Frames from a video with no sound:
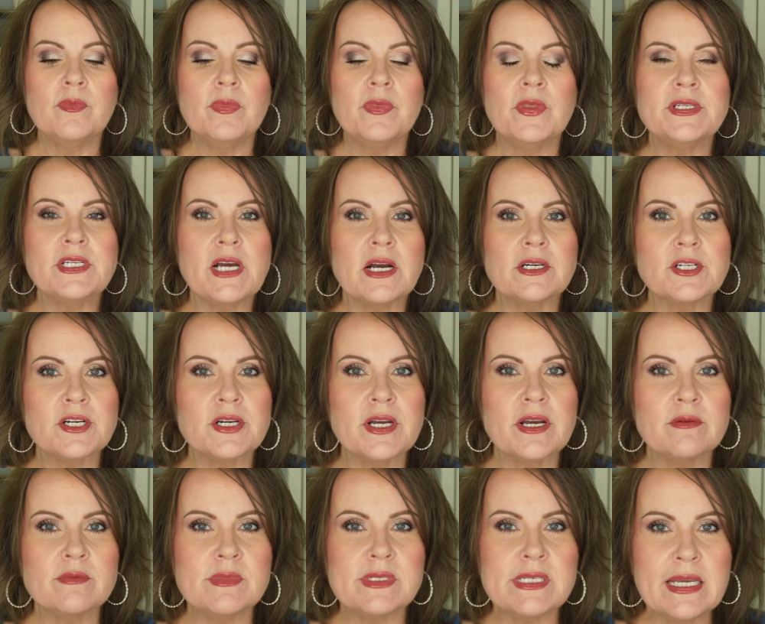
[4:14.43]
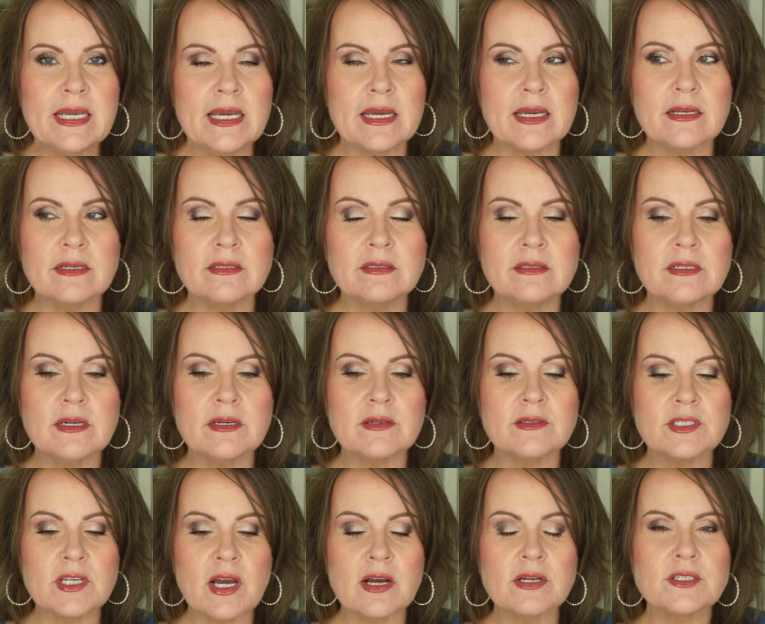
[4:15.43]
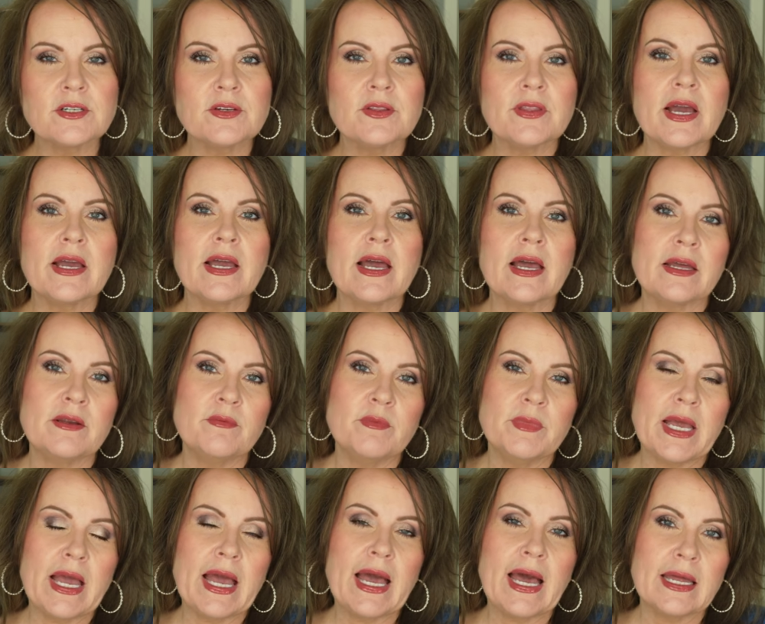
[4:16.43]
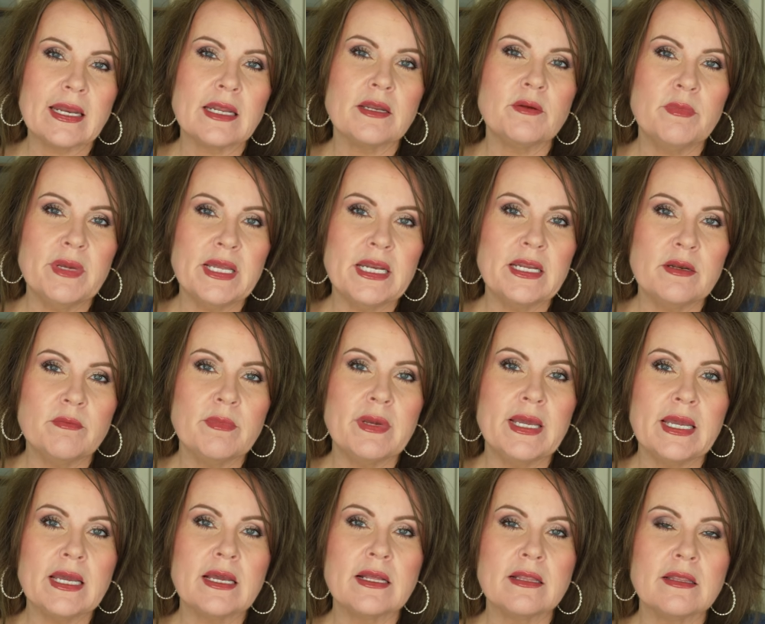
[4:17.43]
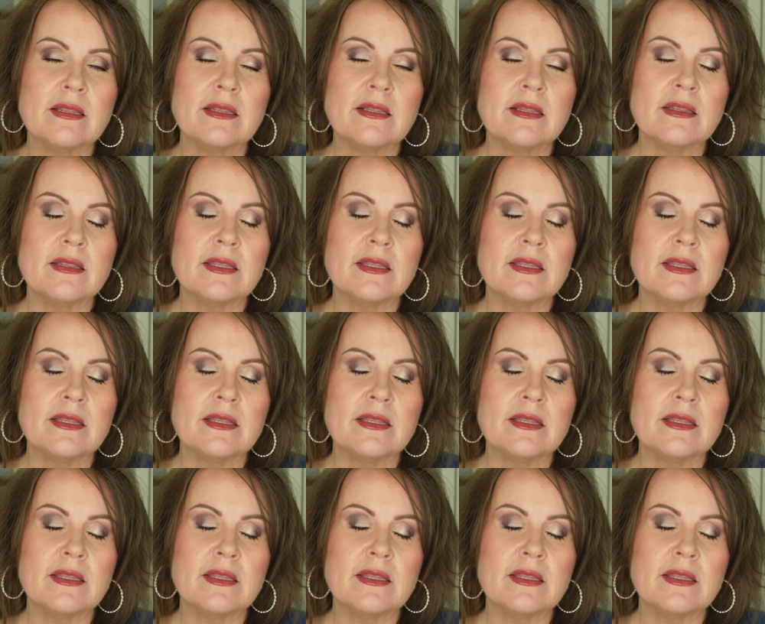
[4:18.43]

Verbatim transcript: the doctor comes in the doctor that had had admitted me and